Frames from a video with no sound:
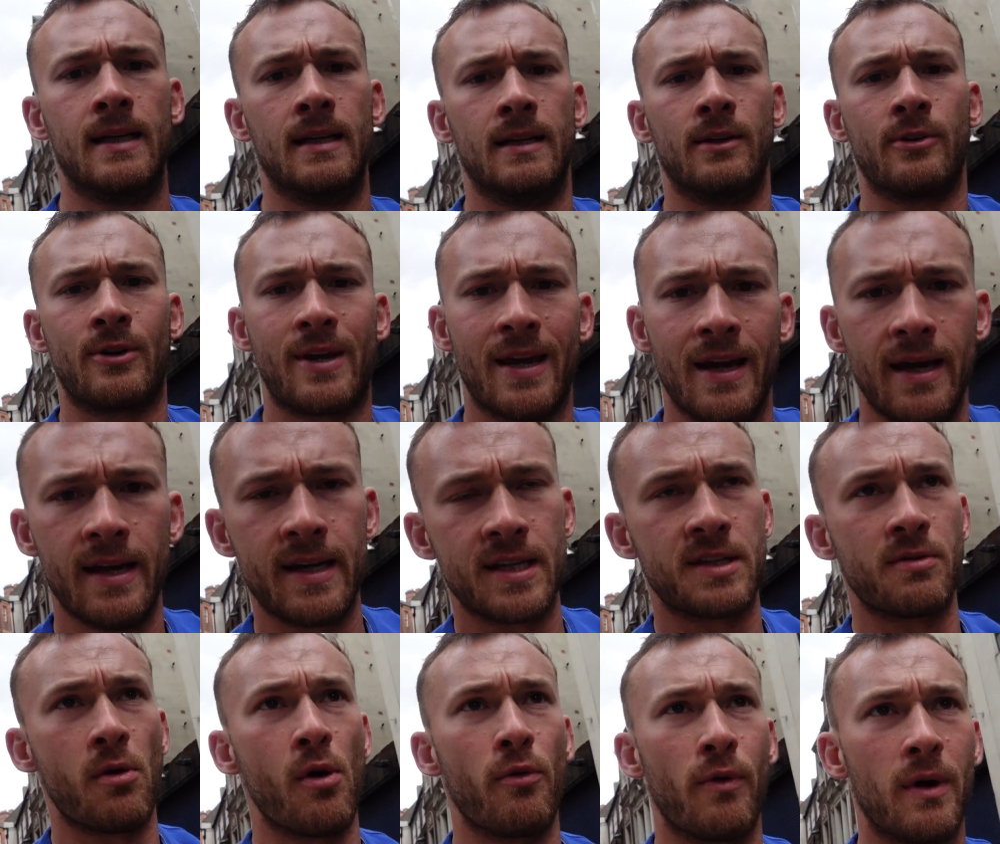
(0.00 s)
Okay,
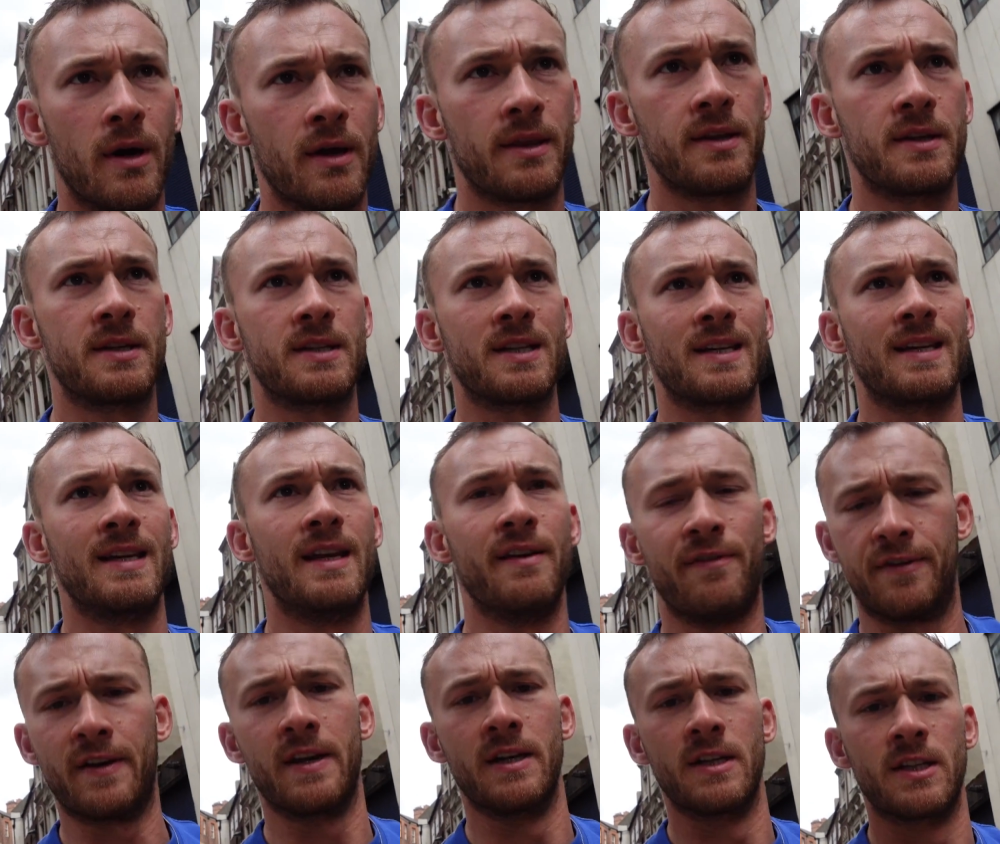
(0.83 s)
so a rather
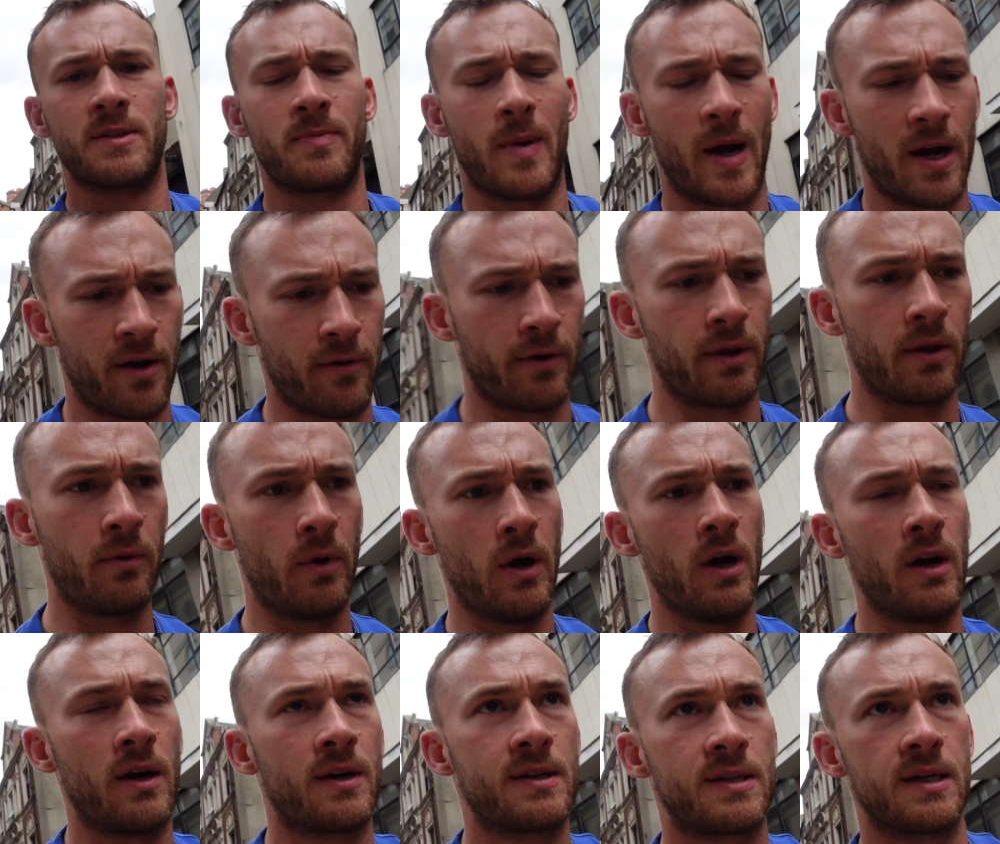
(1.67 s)
significant spanner in the
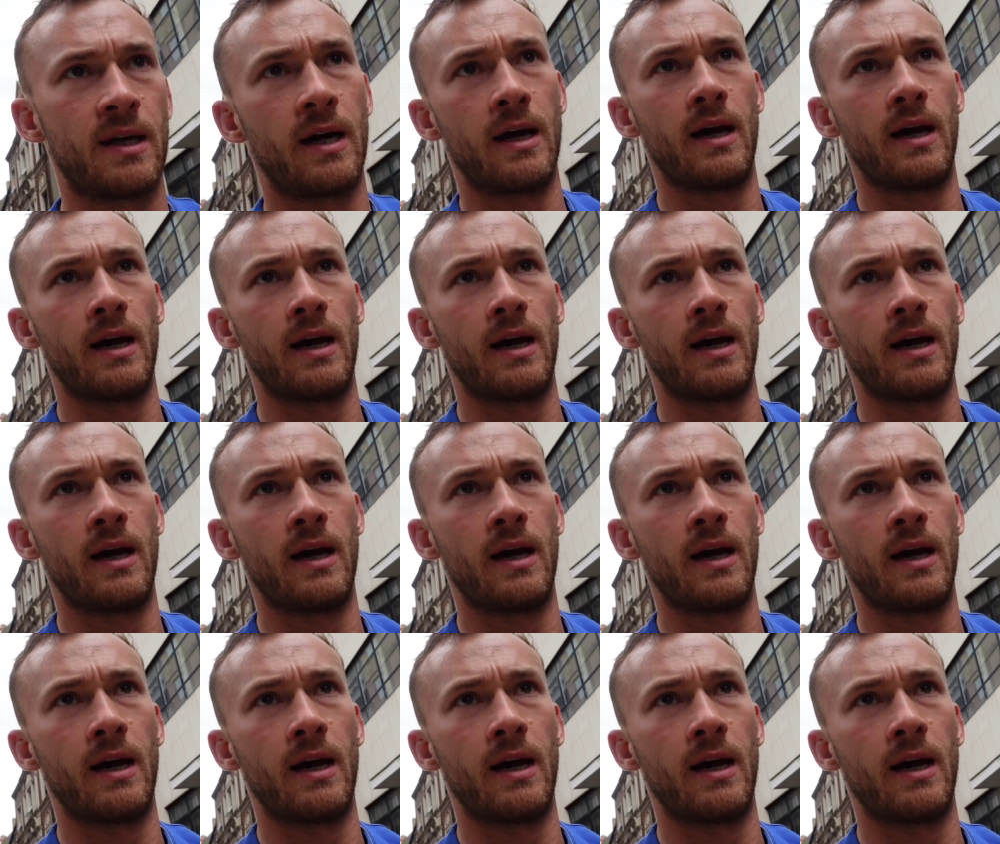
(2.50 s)
works.